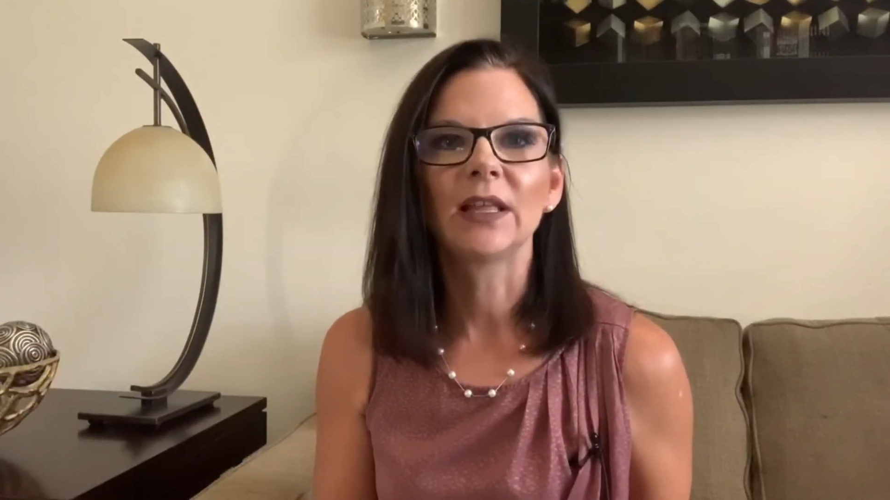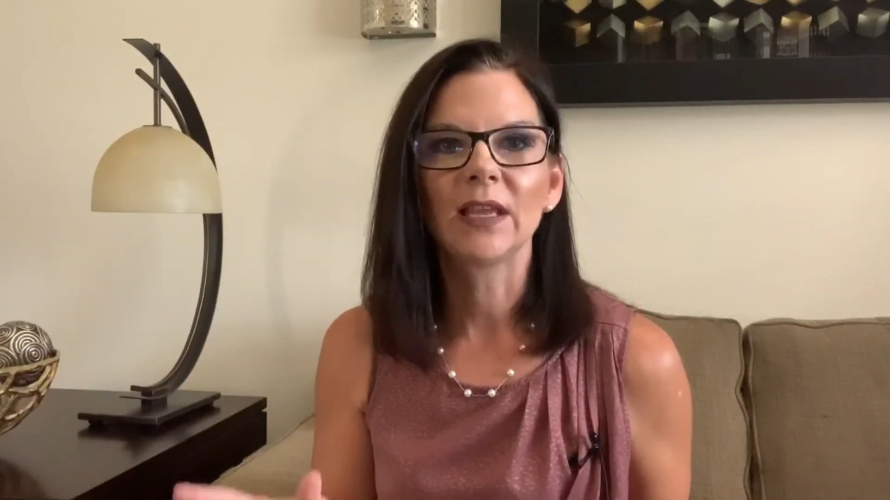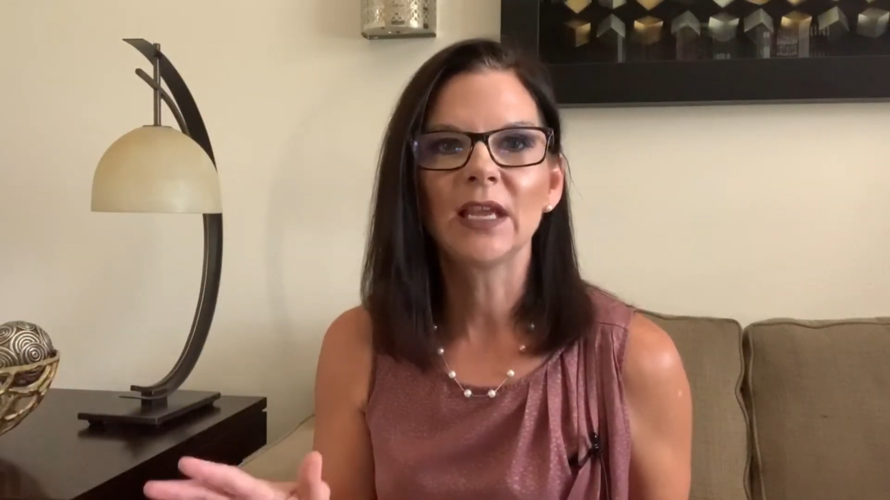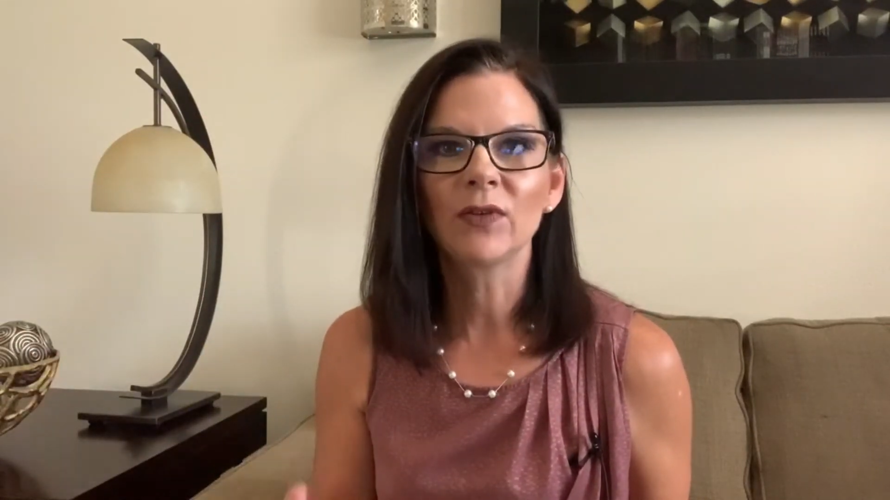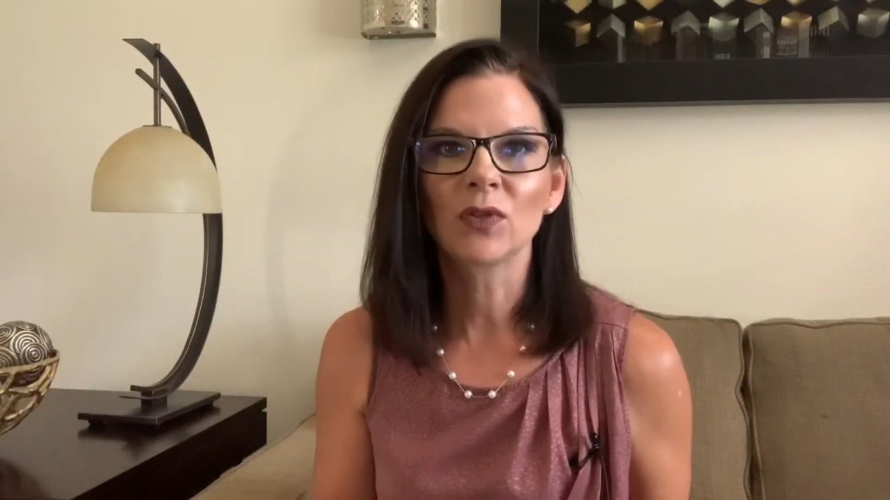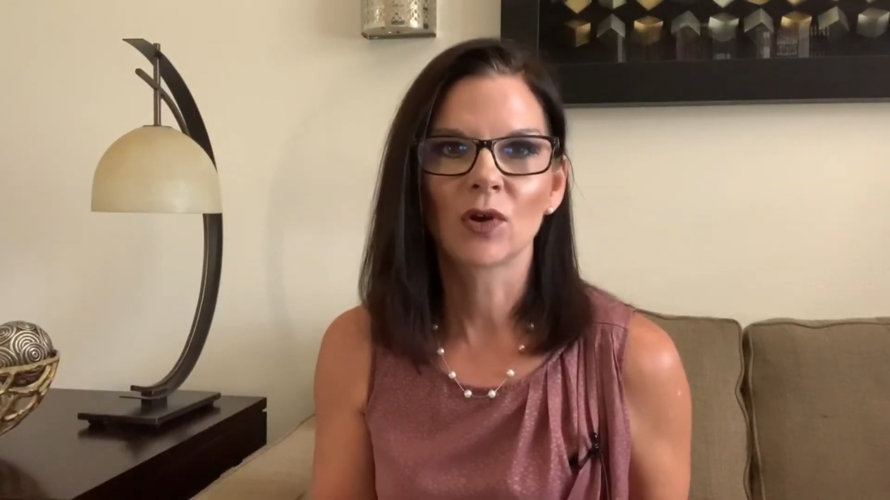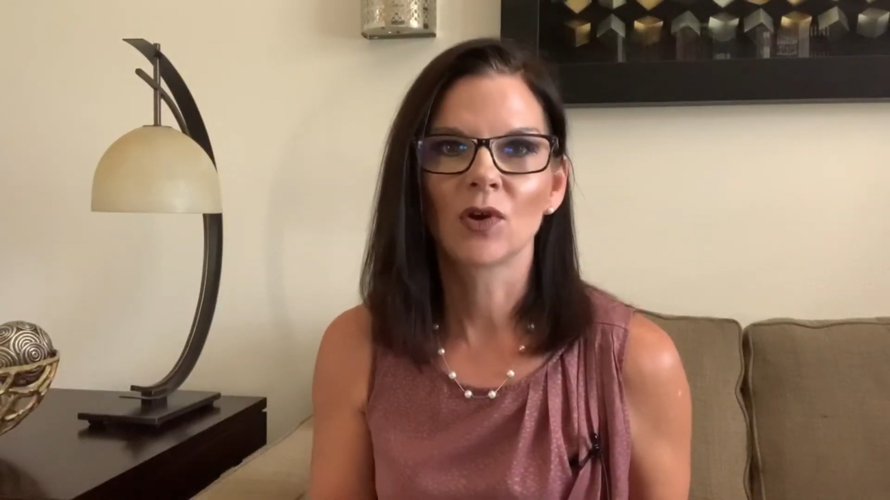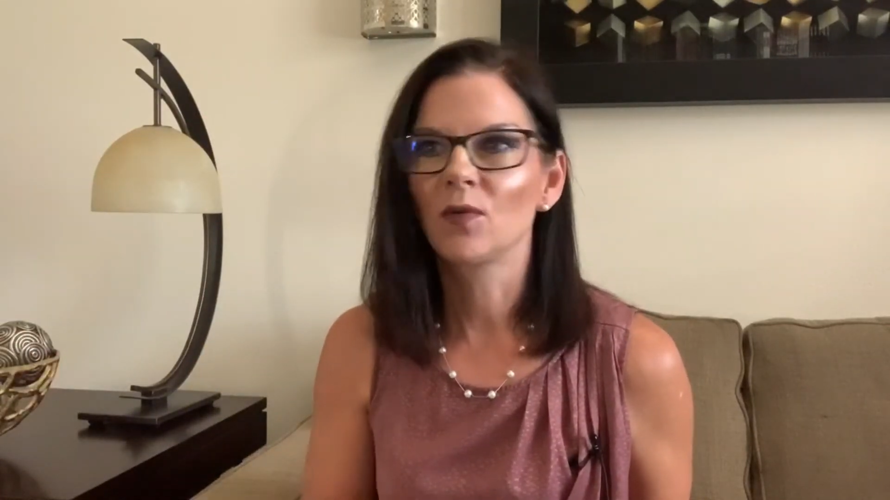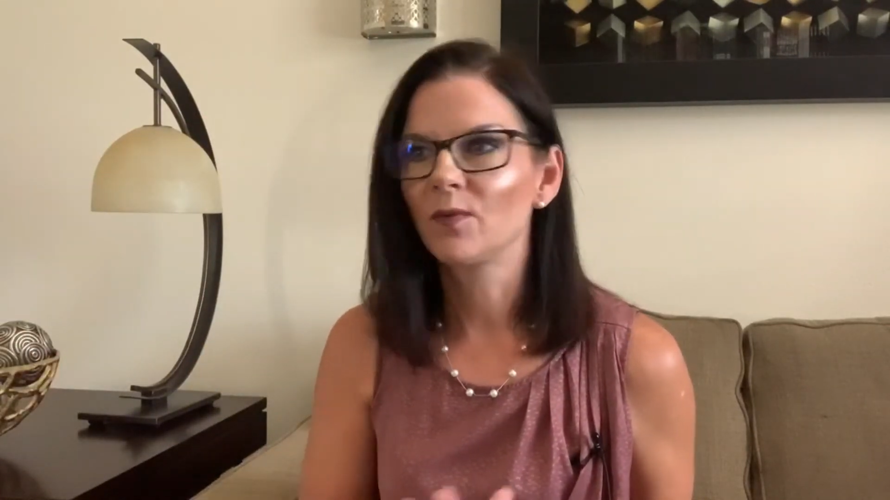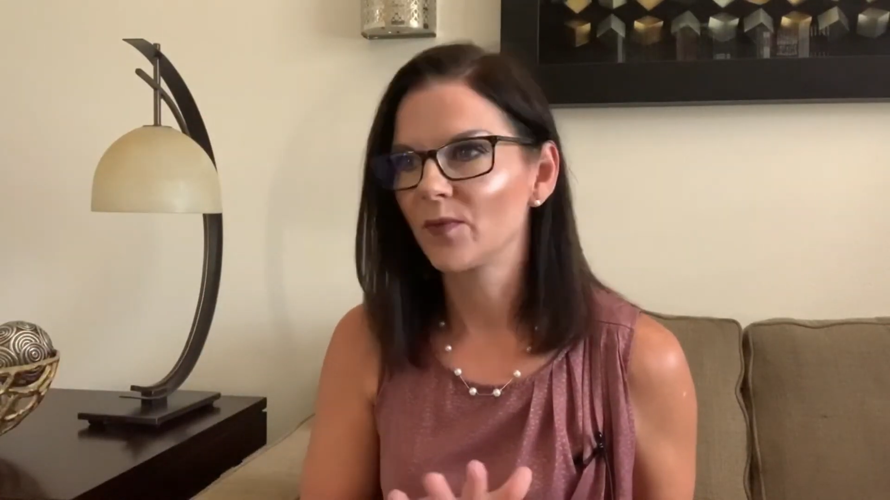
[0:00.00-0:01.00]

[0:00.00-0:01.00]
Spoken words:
even though